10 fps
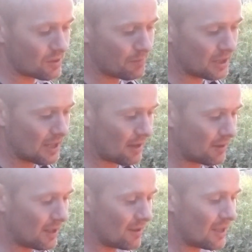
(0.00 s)
but
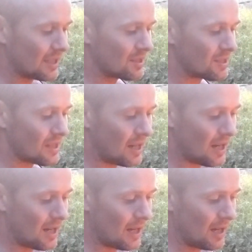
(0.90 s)
nothing that's,
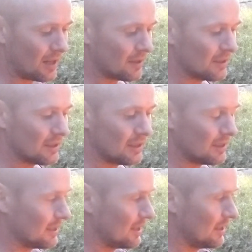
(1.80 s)

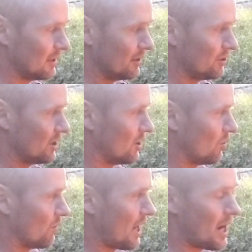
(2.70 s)
you
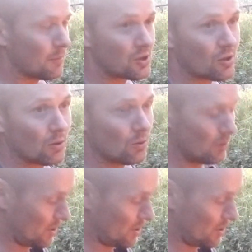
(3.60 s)
know, absolutely